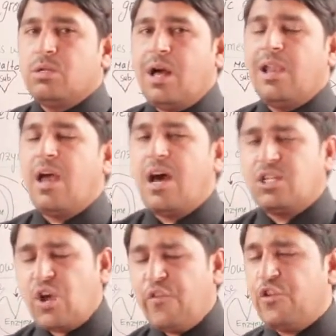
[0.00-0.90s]
a
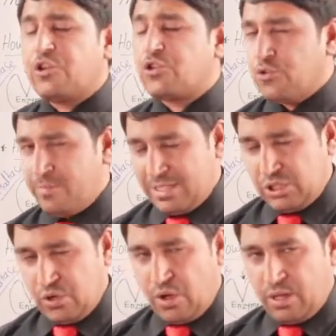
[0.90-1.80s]
lot of or too
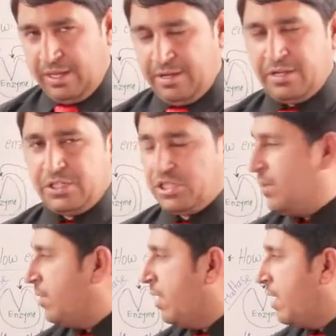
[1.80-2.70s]
much energy.
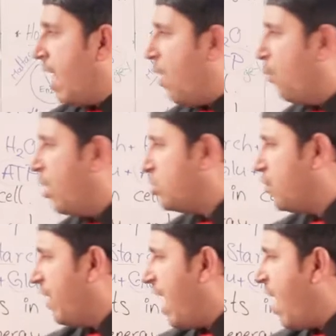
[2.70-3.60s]
Now what
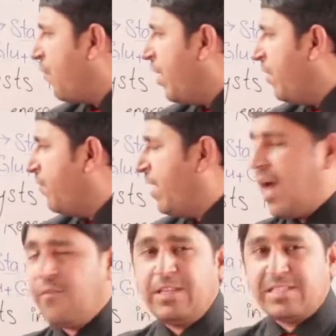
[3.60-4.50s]
do we have here? We
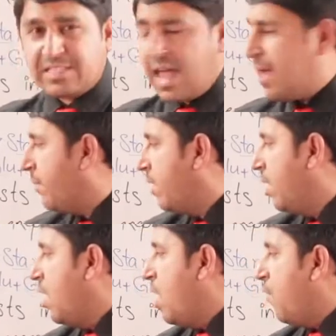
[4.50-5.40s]
have enzyme.
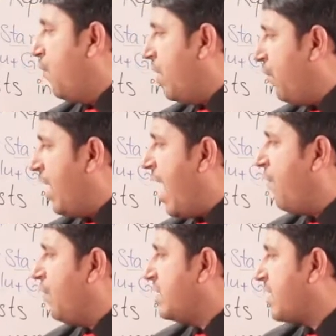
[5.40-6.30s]
When we
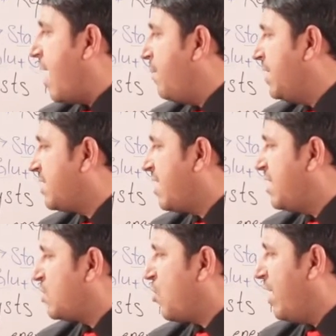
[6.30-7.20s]
have enzyme in
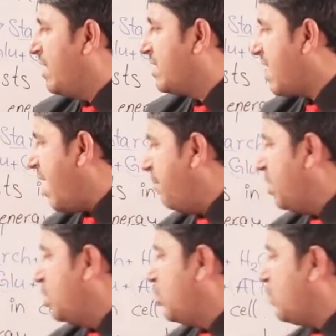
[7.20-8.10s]
cell, so enzyme
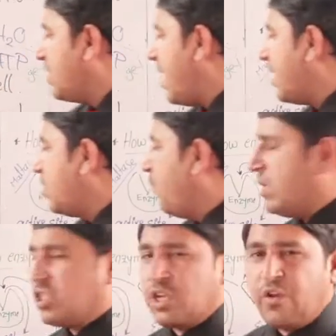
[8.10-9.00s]
reduce the
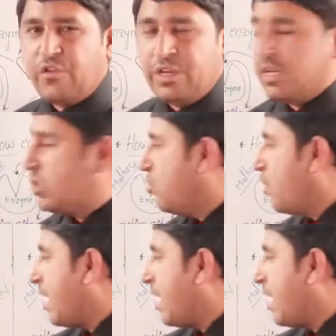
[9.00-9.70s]
activation of energy or